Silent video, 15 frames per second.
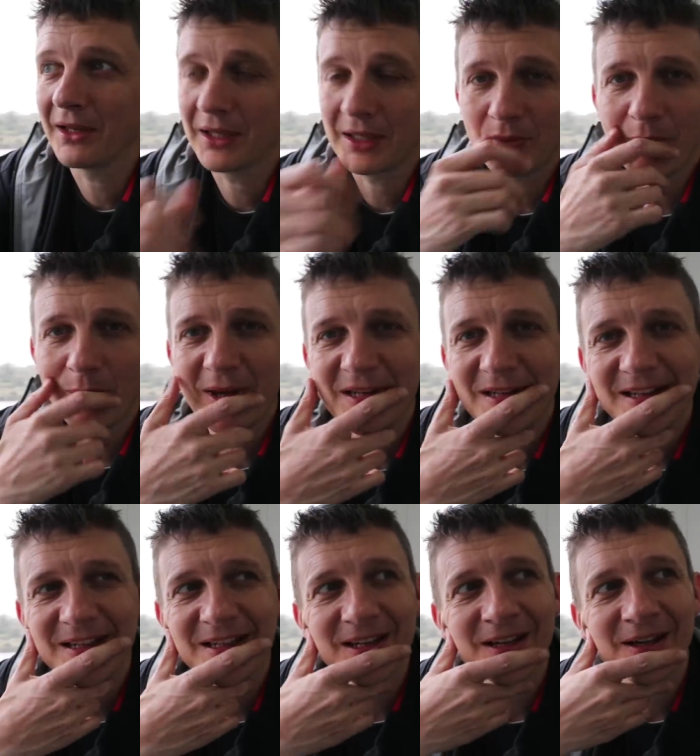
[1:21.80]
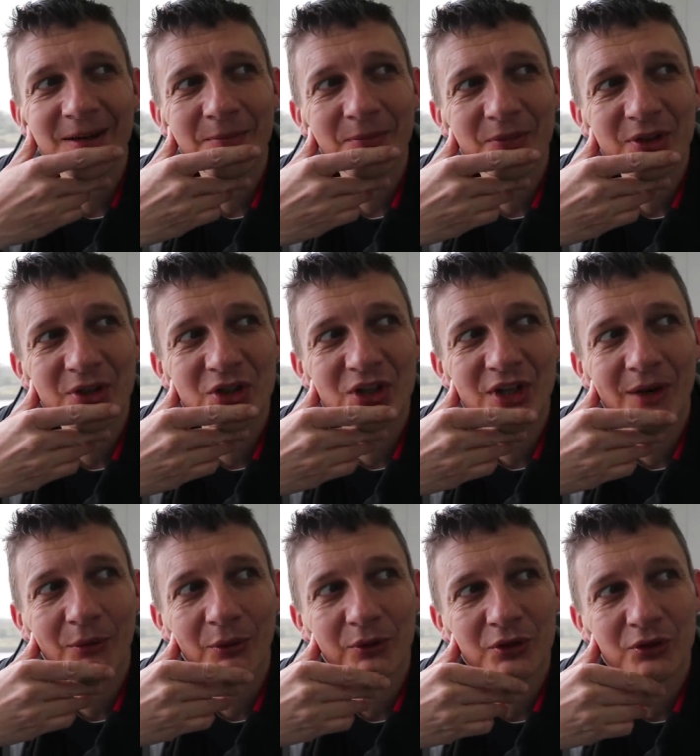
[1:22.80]
like when we did um, the
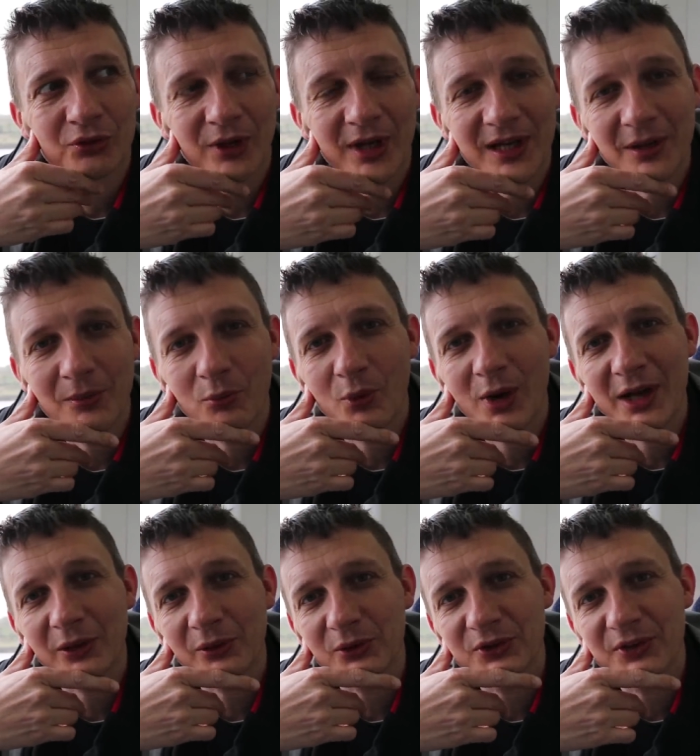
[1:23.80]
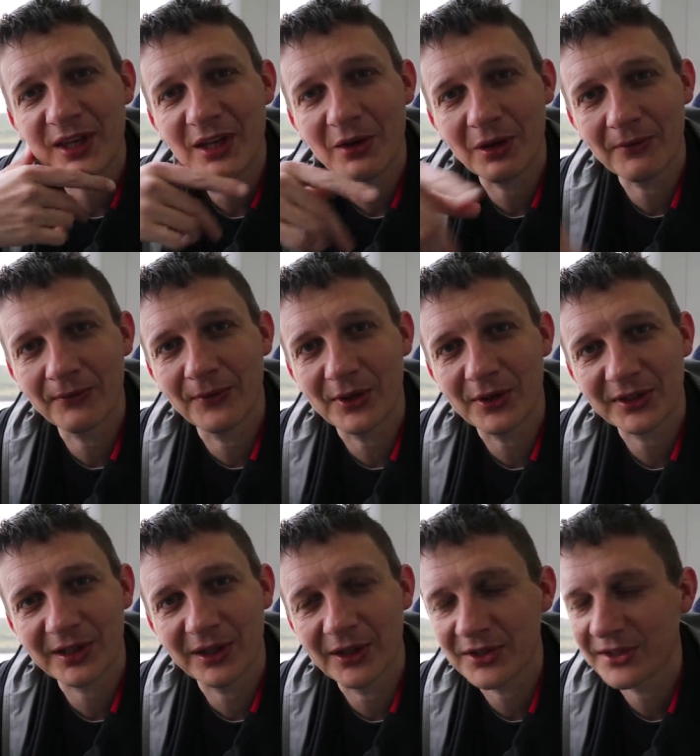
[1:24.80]
Gerald train in Wales, and they don't have
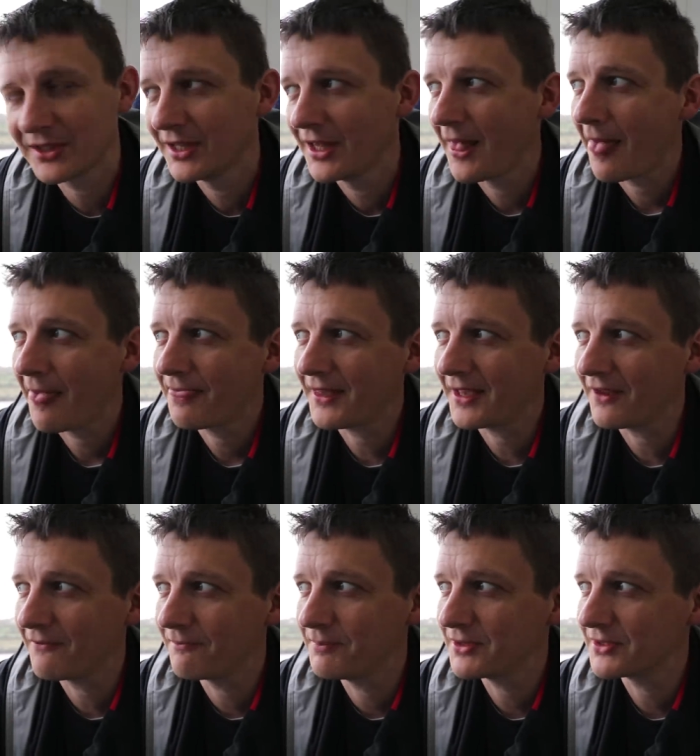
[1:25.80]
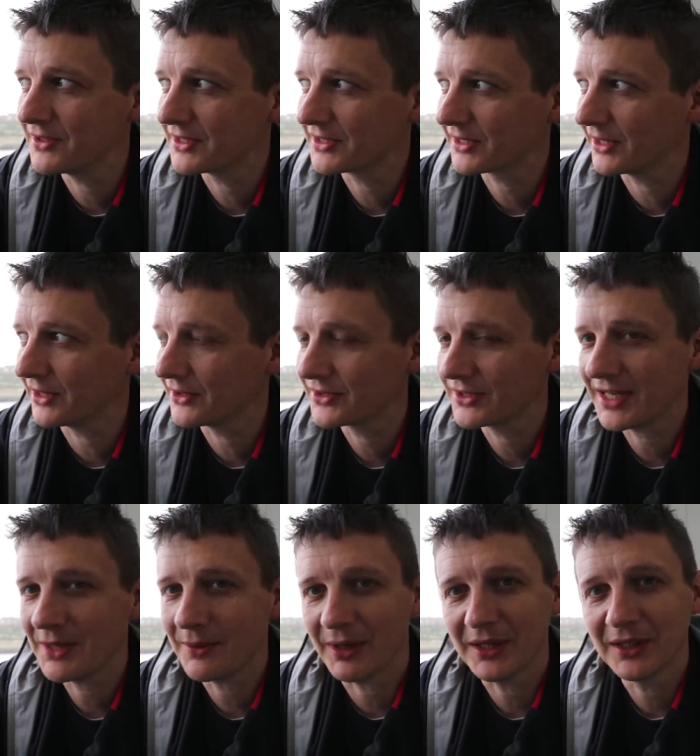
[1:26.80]
first class, they have business class.
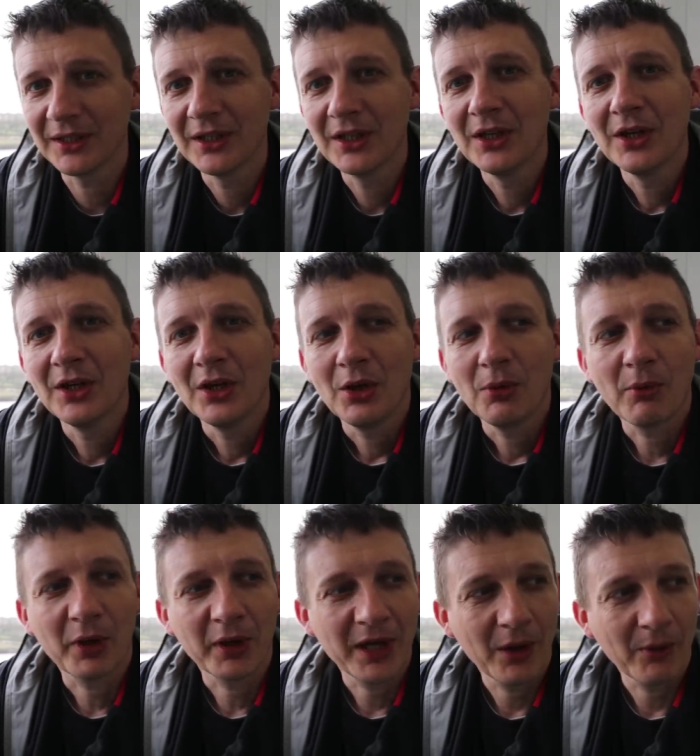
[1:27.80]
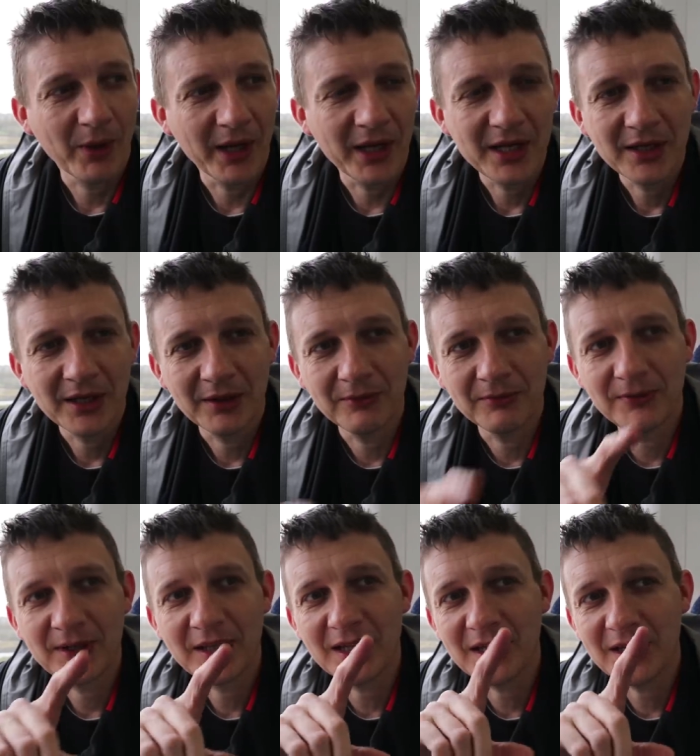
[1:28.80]
Anyway, we're on our way, and
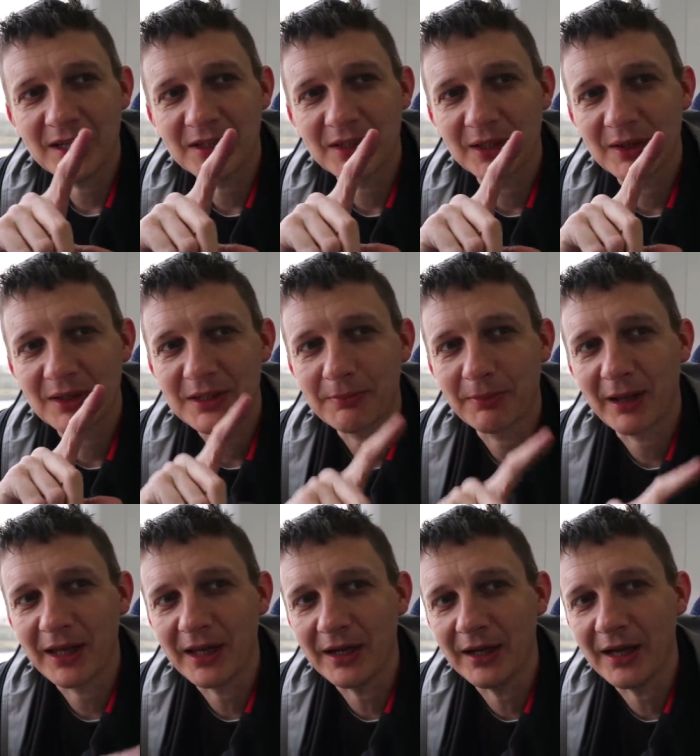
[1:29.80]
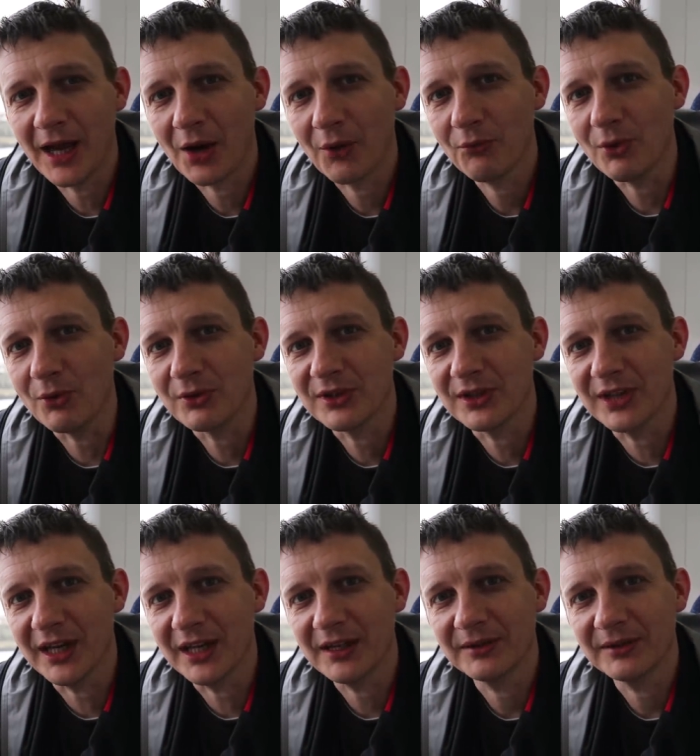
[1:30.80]
Vicki is going to explain our route today.